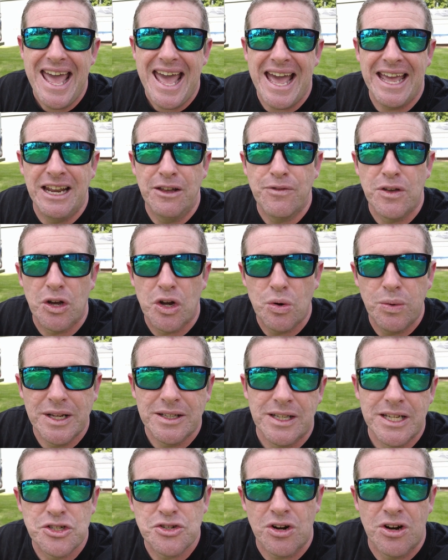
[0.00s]
And if you're
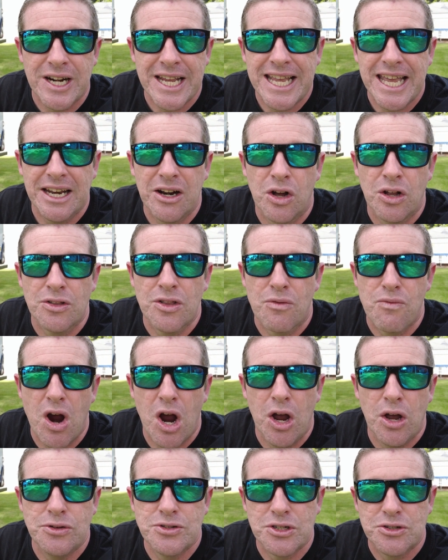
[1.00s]
quickly trying to get on the
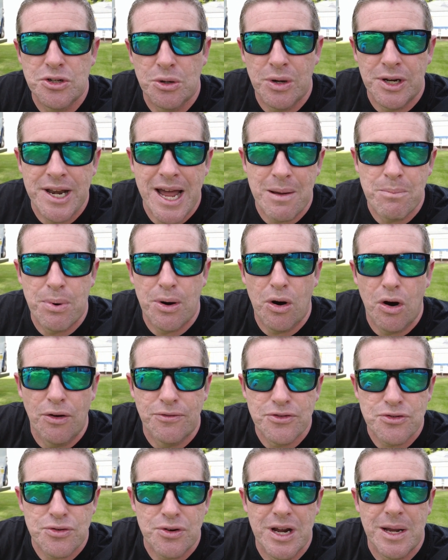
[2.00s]
road to do a number
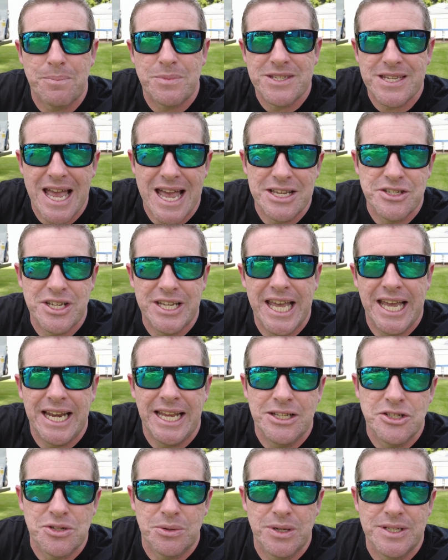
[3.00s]
of trips as you're
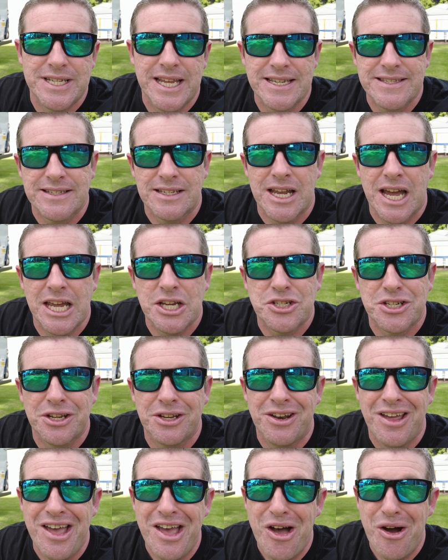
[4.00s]
getting to a
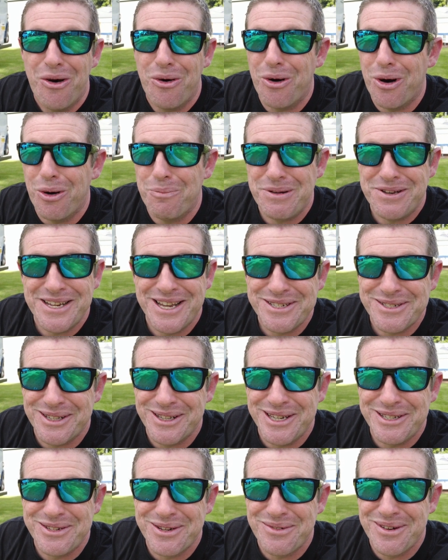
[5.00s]
destination, or
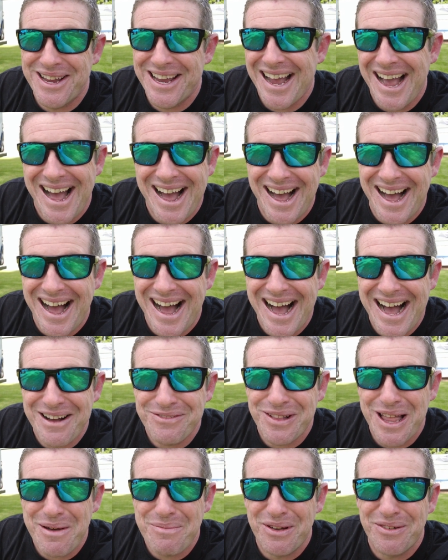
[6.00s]
potentially doing a
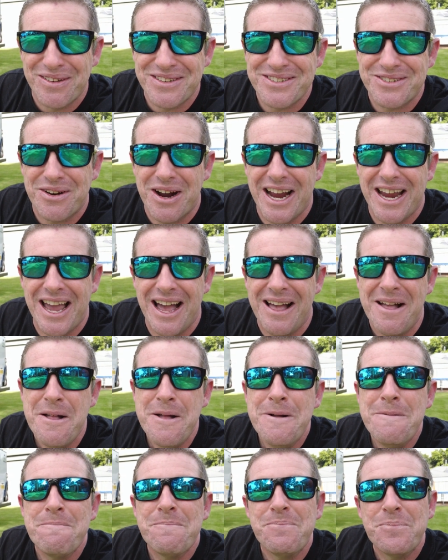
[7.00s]
half lap of Australia,
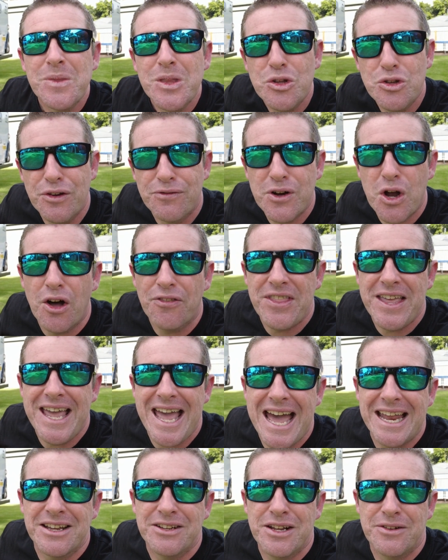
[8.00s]
you've got the
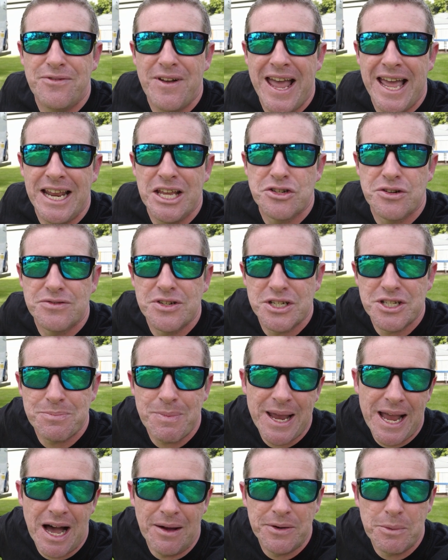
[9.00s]
added advantage of just
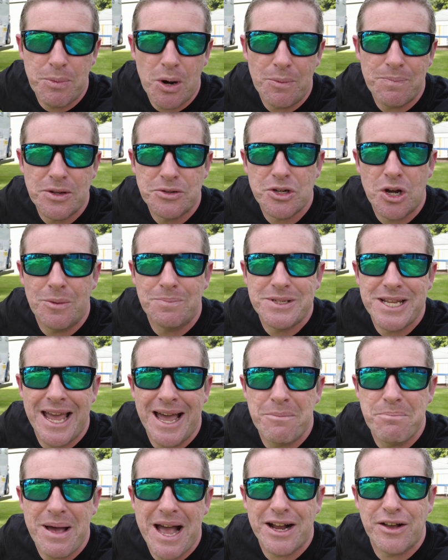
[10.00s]
being able to pop the top
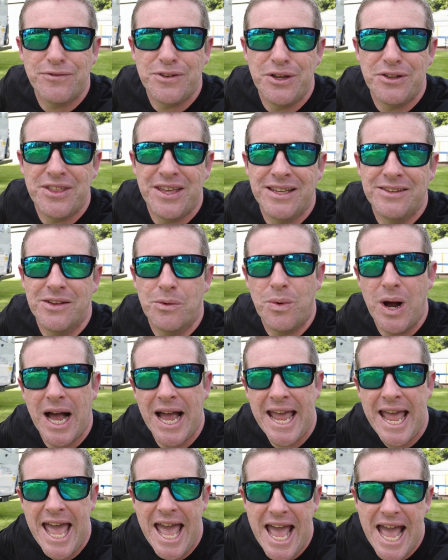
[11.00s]
down, pack a few things
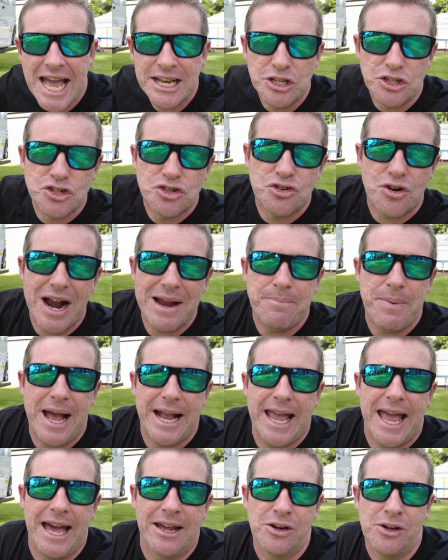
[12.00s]
away, and you're straight
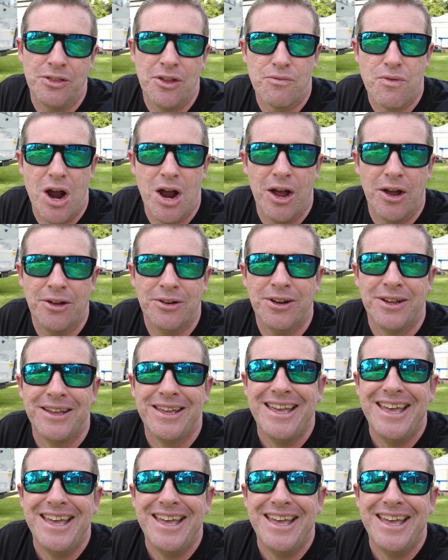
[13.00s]
back out on the road.